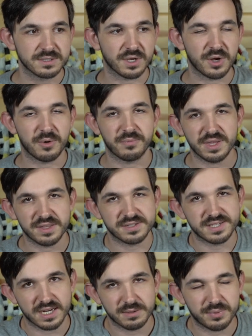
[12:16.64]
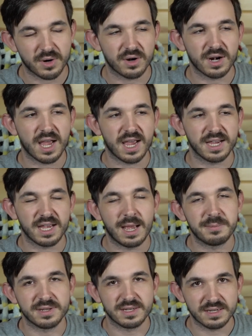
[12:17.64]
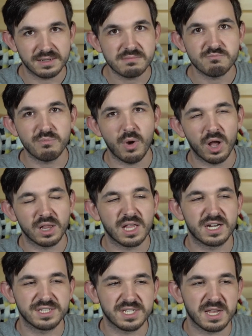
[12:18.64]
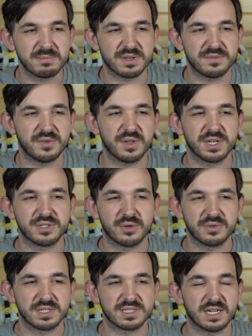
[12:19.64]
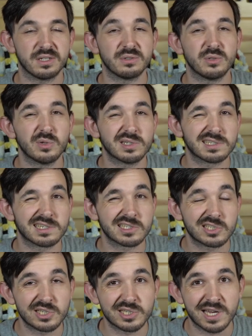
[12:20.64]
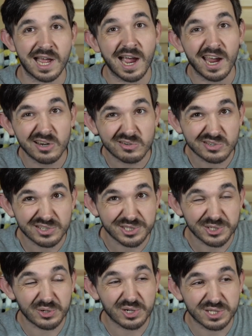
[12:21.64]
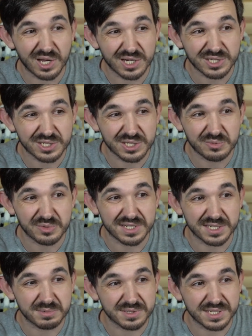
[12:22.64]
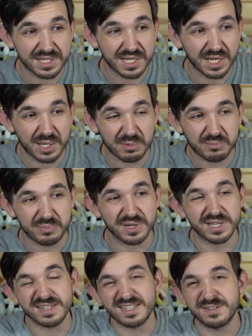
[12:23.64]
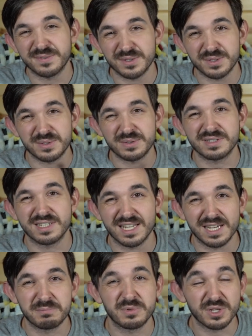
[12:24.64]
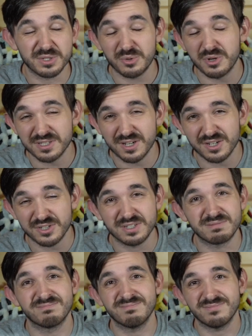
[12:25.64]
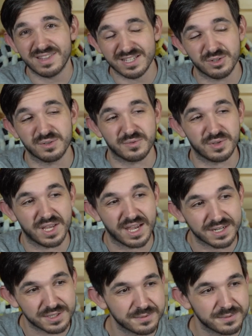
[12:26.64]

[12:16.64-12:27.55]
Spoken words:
So now the second part, I mean, a lot of DMs I feel like don't exactly do exhaustion. I don't really do exhaustion when I'm a DM, but if your DM does do exhaustion, that's good for that.